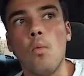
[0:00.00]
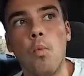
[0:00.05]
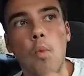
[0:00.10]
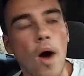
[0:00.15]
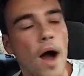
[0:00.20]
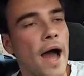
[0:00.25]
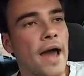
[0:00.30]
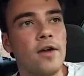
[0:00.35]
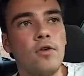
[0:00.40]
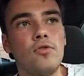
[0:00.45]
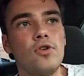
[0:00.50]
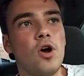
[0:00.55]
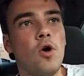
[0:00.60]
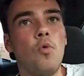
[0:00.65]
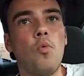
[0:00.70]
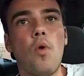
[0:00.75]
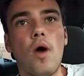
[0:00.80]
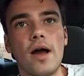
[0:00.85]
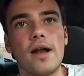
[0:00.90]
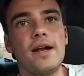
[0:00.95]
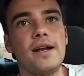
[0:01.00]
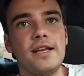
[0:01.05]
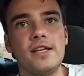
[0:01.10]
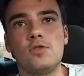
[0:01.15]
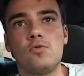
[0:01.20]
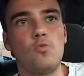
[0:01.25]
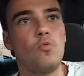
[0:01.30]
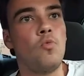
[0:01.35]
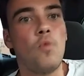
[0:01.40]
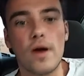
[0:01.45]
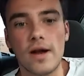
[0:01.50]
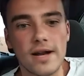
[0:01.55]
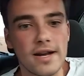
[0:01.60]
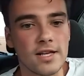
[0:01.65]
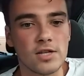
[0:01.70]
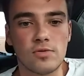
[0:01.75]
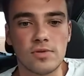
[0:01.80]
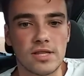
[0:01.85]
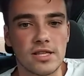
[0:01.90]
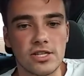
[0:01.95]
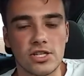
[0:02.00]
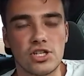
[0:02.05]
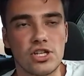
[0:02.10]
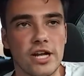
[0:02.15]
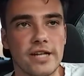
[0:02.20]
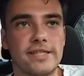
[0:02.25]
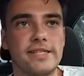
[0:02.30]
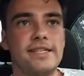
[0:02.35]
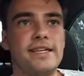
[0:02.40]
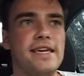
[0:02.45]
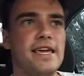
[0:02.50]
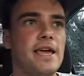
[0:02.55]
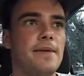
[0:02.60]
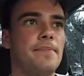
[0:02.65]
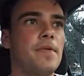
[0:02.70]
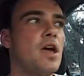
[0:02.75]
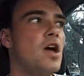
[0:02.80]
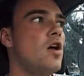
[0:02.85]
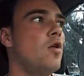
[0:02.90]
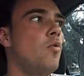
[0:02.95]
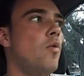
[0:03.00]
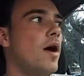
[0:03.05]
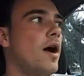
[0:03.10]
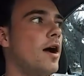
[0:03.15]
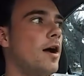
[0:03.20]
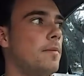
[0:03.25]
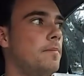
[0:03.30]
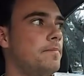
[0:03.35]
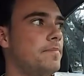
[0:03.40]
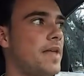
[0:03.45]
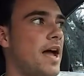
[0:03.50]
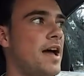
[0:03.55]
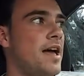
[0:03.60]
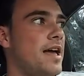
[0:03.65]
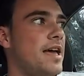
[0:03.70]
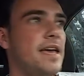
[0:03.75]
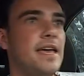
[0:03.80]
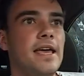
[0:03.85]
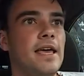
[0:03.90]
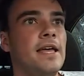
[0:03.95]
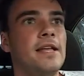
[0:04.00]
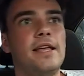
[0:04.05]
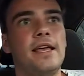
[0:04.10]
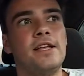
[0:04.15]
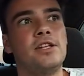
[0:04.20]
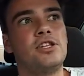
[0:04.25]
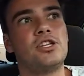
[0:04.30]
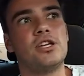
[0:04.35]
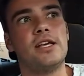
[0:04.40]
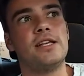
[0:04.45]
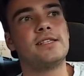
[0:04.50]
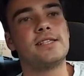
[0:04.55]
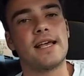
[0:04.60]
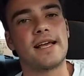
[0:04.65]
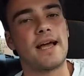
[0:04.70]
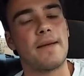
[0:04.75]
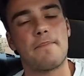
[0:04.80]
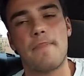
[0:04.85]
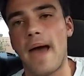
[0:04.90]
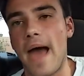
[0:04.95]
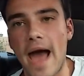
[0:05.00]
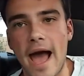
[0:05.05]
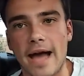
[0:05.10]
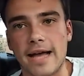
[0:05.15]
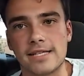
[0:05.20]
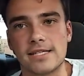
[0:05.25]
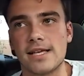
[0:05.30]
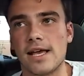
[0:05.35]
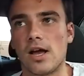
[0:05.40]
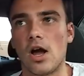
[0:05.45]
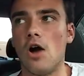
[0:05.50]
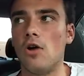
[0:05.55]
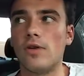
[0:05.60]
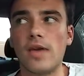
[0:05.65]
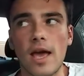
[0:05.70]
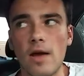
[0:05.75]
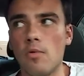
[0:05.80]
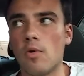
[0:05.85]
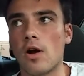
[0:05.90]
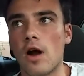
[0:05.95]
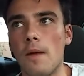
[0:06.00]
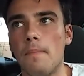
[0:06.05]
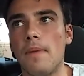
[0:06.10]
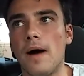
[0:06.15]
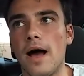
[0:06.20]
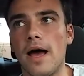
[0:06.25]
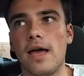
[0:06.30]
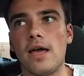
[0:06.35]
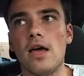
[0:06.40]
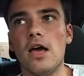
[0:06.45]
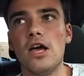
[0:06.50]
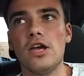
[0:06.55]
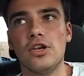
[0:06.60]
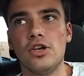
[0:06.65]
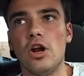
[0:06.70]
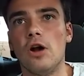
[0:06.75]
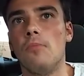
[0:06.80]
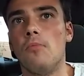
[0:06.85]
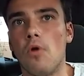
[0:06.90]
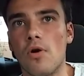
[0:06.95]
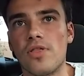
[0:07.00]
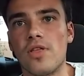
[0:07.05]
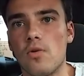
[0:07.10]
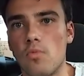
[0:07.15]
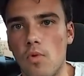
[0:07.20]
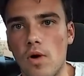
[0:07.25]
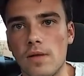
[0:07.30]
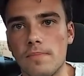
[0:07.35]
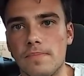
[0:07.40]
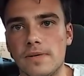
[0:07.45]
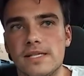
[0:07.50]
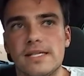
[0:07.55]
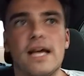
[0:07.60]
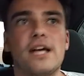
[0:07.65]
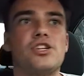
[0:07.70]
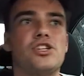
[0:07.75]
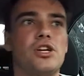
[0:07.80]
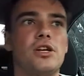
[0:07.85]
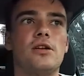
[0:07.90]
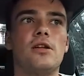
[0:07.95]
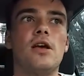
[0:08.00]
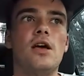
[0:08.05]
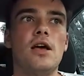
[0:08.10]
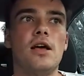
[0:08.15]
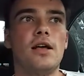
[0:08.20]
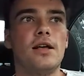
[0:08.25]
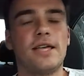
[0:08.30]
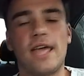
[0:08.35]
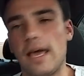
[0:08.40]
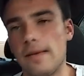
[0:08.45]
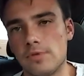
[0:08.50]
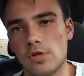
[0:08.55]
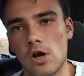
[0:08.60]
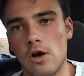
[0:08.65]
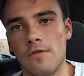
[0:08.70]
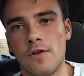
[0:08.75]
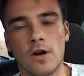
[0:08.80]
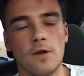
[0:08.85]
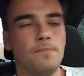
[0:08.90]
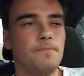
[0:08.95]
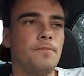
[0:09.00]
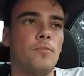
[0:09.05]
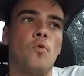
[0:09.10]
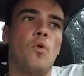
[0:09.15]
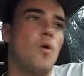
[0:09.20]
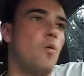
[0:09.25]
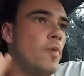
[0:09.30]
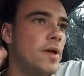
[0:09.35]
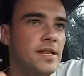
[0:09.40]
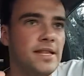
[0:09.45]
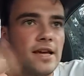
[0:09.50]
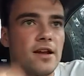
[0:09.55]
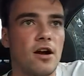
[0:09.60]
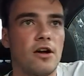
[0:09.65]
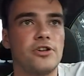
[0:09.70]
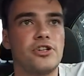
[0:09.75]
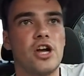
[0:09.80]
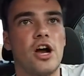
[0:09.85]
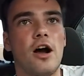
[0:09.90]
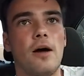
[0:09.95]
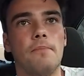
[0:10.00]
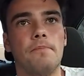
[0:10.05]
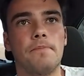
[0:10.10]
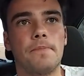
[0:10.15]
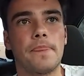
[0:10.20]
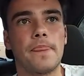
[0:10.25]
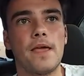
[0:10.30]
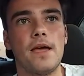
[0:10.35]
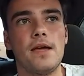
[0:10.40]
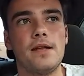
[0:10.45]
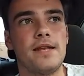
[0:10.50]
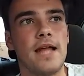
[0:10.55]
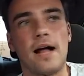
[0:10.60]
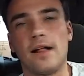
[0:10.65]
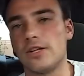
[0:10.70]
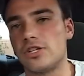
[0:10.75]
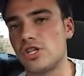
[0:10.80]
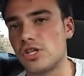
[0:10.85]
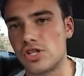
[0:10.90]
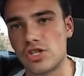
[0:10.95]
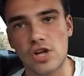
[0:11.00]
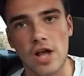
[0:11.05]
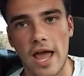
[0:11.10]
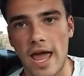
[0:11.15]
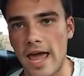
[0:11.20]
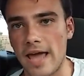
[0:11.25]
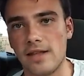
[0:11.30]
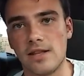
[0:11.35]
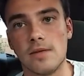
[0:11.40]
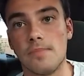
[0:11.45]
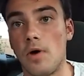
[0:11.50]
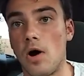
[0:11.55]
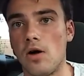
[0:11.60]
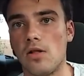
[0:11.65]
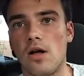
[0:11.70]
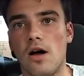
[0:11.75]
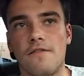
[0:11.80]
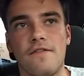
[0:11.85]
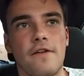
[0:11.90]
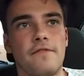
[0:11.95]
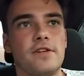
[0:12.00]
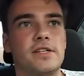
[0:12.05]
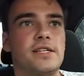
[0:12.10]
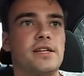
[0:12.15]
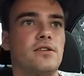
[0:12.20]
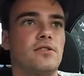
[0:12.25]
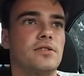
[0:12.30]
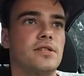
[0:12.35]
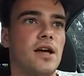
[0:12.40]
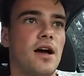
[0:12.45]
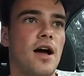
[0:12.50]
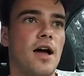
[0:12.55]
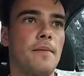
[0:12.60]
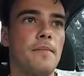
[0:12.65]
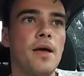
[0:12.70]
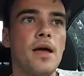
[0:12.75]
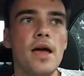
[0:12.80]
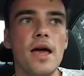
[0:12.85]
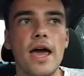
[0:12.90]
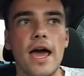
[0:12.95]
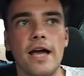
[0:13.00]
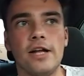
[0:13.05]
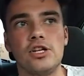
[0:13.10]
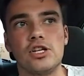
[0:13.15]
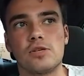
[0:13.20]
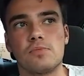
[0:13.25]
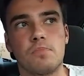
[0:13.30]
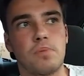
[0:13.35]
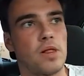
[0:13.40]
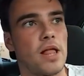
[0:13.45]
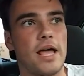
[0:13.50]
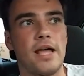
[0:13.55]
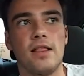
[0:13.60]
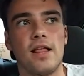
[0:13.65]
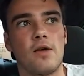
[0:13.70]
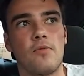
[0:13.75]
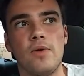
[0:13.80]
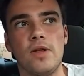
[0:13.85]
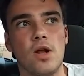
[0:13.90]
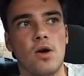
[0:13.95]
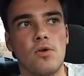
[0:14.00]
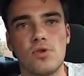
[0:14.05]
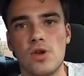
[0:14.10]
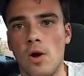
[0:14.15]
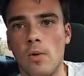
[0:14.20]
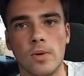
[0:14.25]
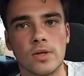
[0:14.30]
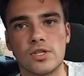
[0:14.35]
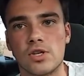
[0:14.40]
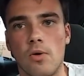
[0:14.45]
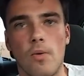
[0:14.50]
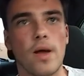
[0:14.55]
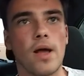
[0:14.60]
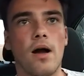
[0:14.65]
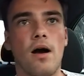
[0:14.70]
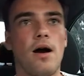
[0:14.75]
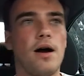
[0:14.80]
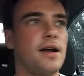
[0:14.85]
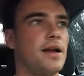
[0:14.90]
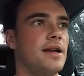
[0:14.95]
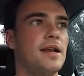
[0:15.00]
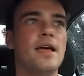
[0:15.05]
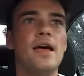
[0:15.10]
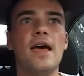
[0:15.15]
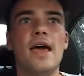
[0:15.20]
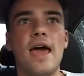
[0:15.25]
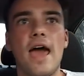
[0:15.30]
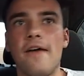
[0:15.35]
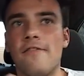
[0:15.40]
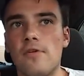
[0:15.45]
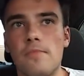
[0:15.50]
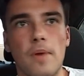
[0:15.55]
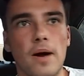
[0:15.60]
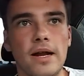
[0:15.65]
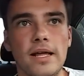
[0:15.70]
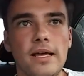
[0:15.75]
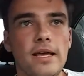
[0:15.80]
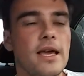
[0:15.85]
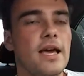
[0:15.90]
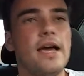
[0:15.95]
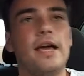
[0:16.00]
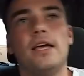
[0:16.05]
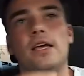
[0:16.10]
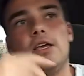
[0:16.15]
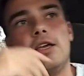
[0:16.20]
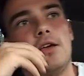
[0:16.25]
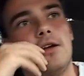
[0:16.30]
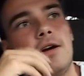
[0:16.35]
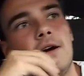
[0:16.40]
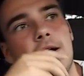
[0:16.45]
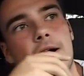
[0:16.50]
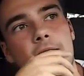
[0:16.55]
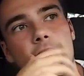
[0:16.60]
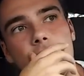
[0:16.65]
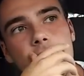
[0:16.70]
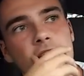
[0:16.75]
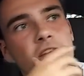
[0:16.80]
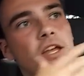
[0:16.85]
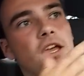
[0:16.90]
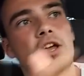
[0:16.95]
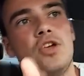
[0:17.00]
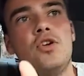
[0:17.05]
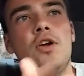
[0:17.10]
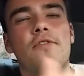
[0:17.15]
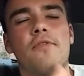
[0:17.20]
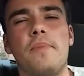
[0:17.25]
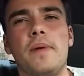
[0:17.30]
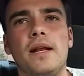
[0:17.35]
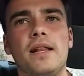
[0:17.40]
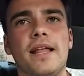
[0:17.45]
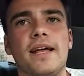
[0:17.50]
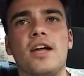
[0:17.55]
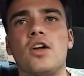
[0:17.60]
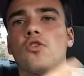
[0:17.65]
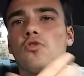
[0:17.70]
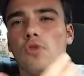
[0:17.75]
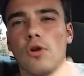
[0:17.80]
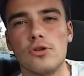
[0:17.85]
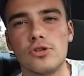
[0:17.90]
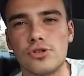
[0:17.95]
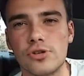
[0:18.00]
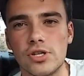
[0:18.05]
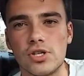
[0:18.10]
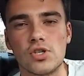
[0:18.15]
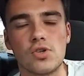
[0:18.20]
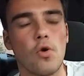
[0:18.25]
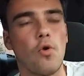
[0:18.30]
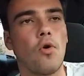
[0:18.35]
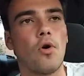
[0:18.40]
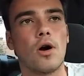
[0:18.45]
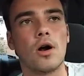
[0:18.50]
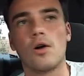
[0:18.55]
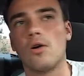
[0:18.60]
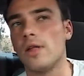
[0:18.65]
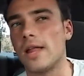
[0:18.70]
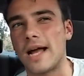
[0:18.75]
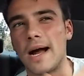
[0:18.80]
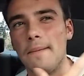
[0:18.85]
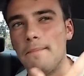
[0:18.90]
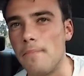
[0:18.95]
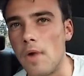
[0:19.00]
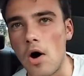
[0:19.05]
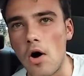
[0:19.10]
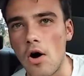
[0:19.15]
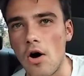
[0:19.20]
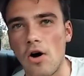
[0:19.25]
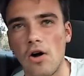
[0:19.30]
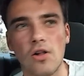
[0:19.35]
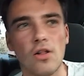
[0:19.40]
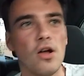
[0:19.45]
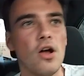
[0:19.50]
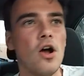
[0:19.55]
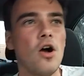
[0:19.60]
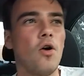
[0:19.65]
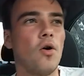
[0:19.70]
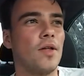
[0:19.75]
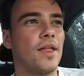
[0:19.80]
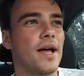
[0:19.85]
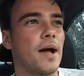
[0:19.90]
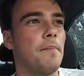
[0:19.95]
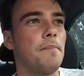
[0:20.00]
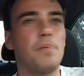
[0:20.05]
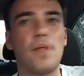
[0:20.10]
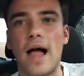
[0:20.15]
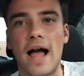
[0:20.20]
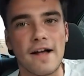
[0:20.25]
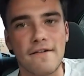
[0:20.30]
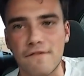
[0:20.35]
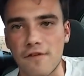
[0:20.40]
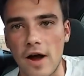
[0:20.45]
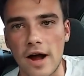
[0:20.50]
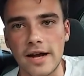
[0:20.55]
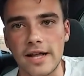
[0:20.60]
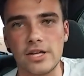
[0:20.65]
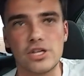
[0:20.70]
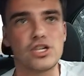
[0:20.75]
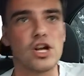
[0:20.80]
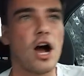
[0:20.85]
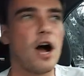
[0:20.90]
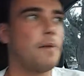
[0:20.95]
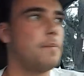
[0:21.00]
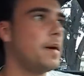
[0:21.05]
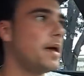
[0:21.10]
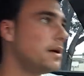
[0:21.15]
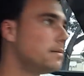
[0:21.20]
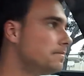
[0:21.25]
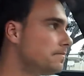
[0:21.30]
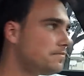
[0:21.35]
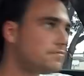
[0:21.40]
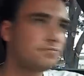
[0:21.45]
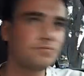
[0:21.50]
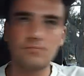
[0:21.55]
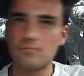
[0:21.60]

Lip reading: Well, I don't know what it is with this Jets team where it's like a pass. Like, okay, we're up by, you know, more than one possession. Game's over. We did our job. Now let's just hand the ball off every single time and just play like we don't know what's going on. And everybody, you ever been in like a grocery store or like a mall or like a Black Friday shopping?